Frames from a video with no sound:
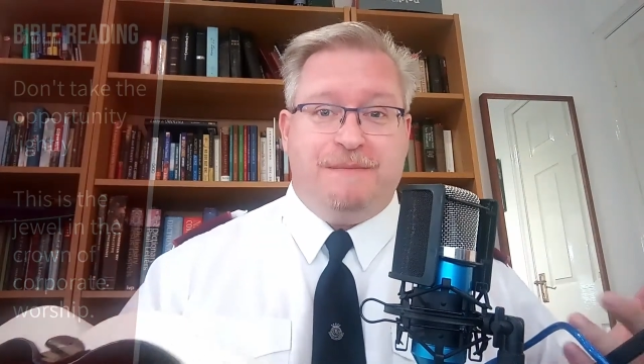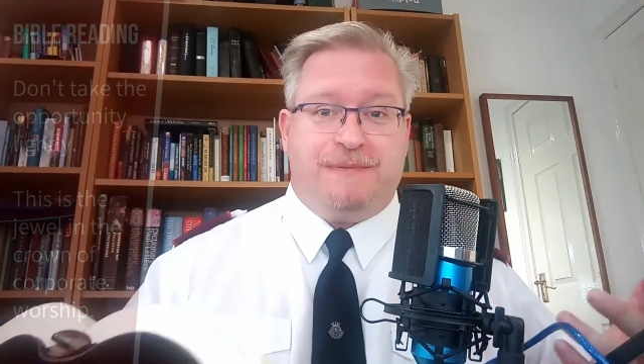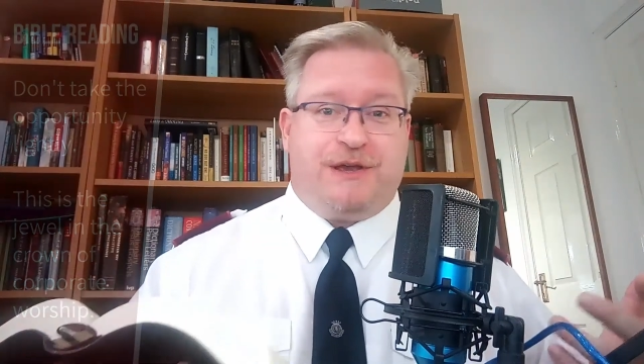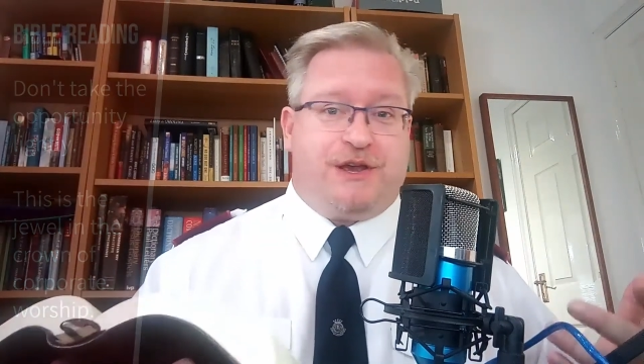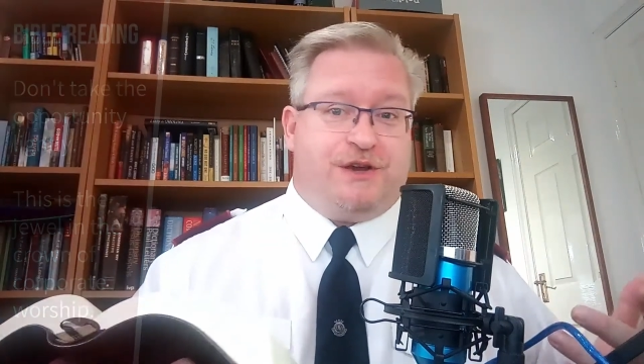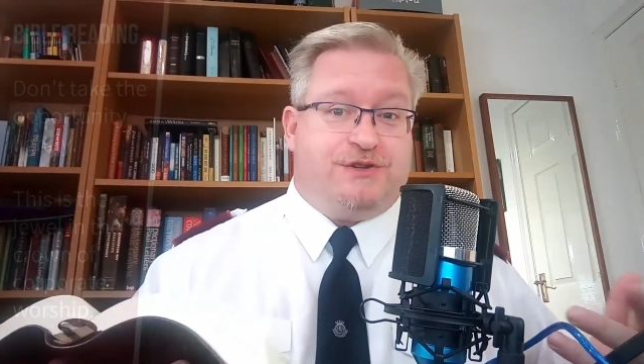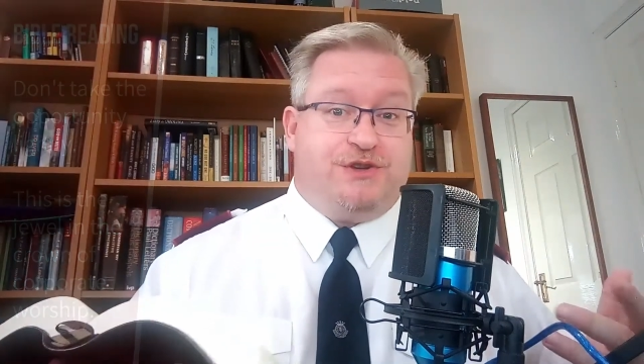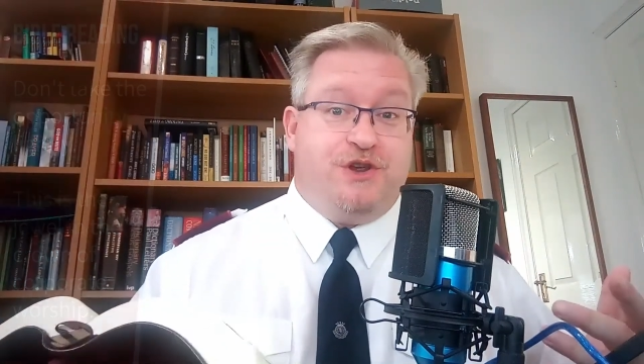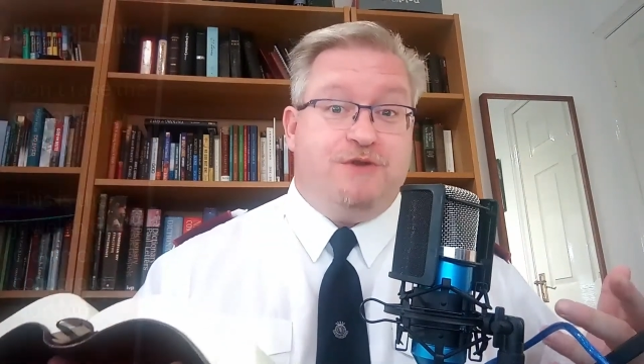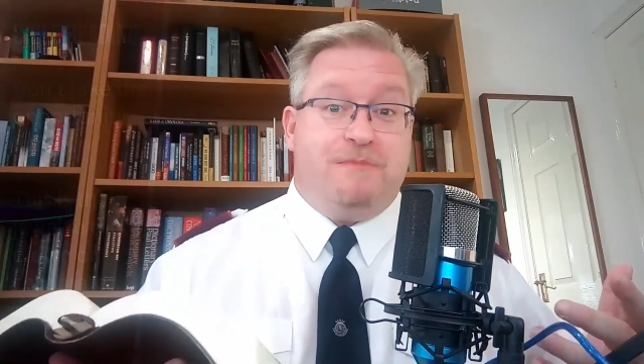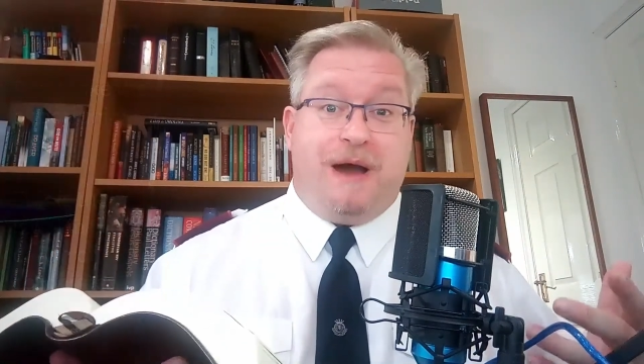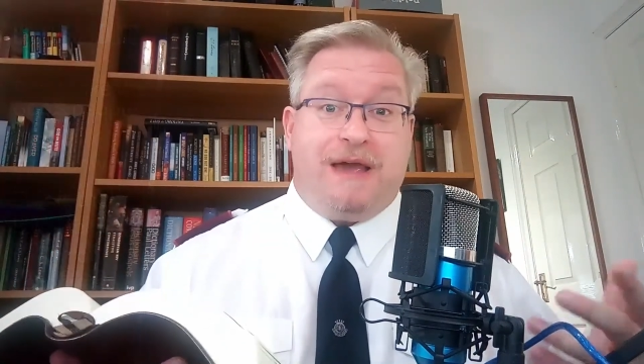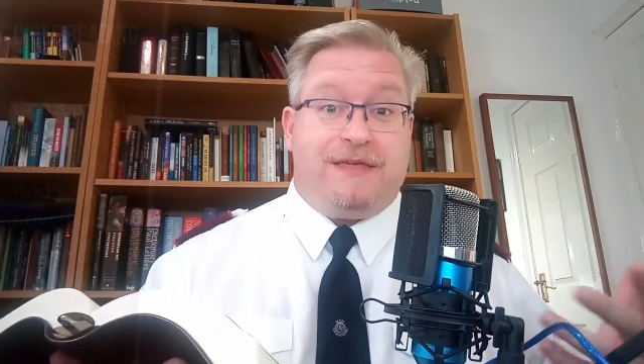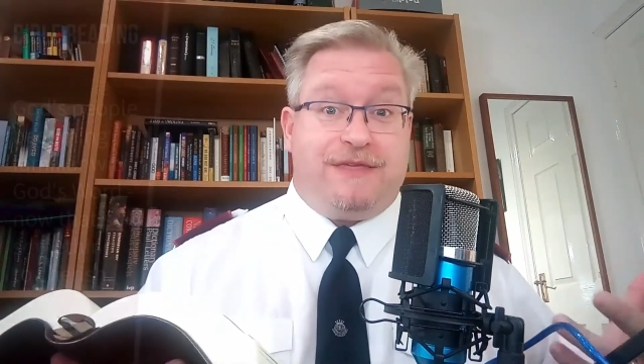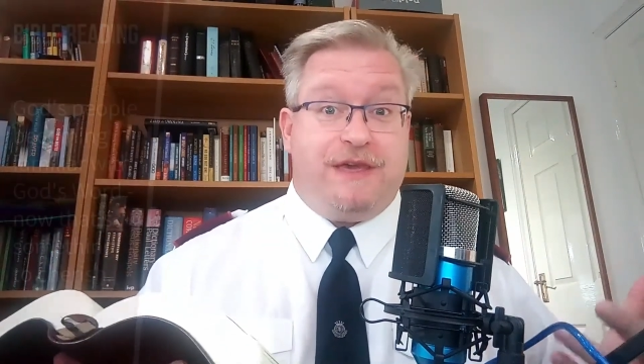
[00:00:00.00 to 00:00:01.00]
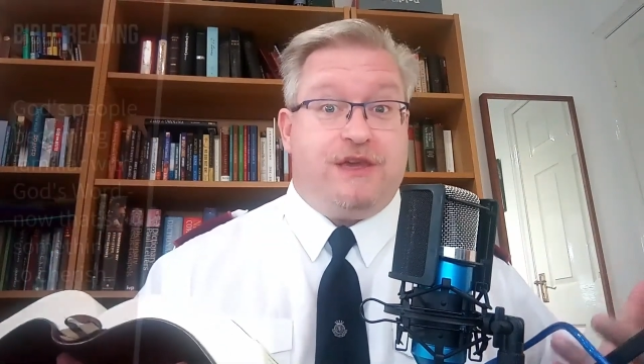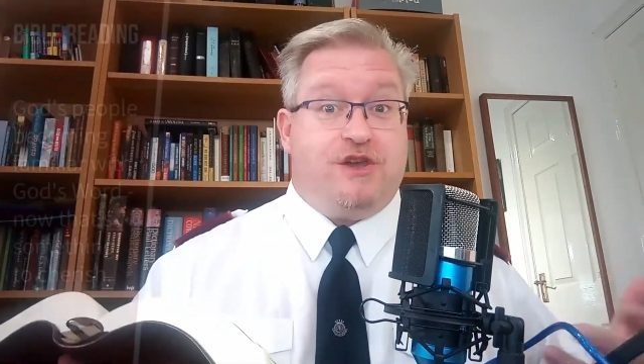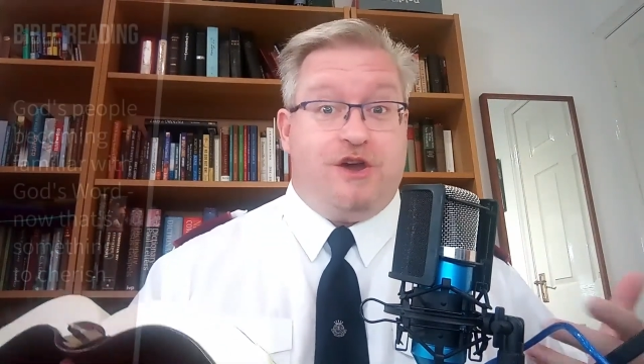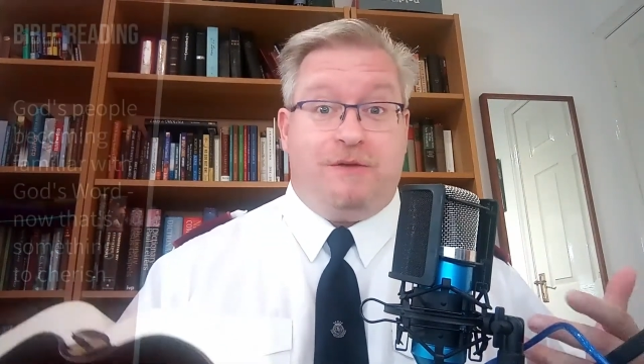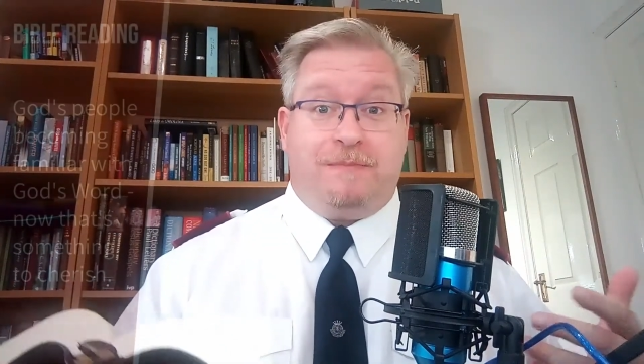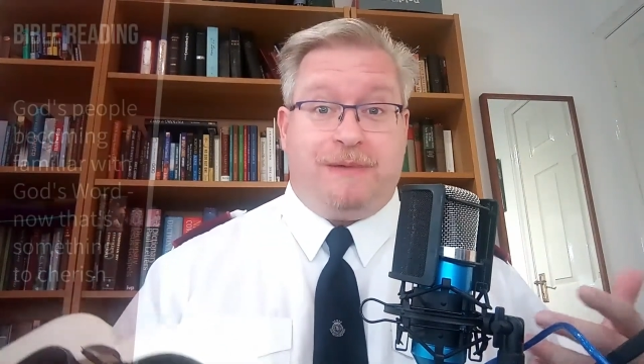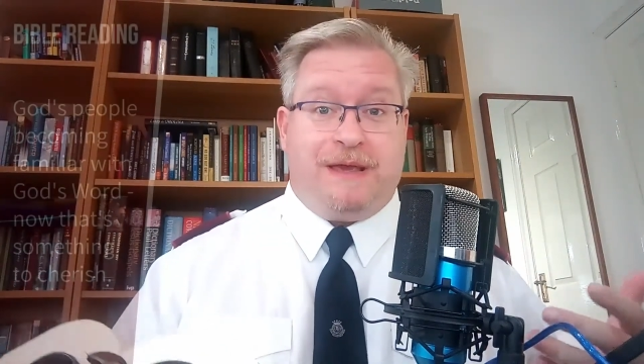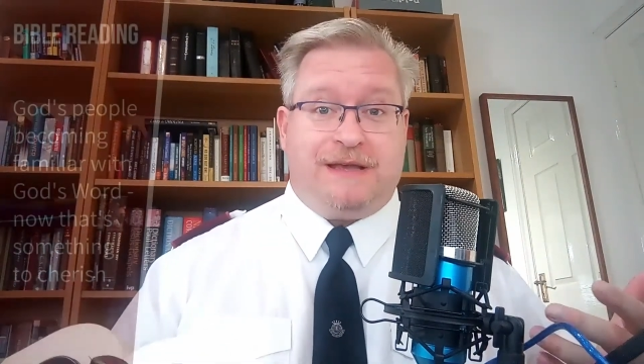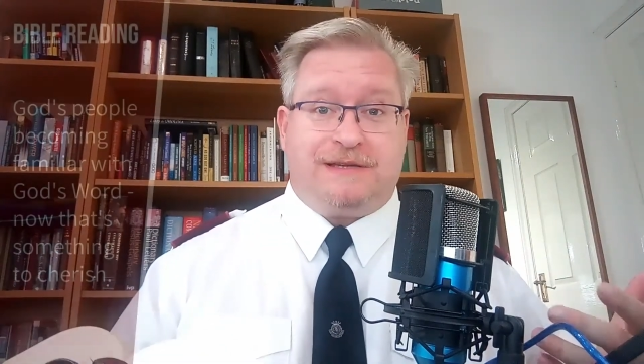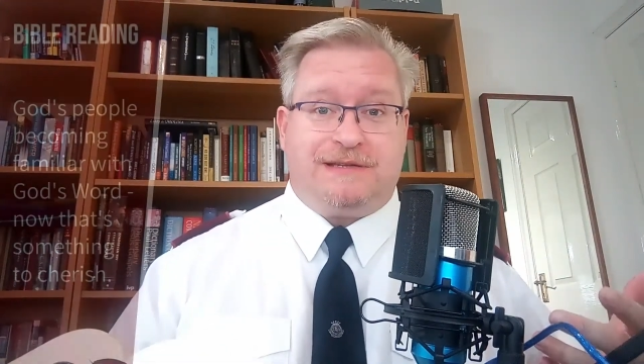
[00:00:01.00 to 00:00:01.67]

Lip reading: because you might think you're being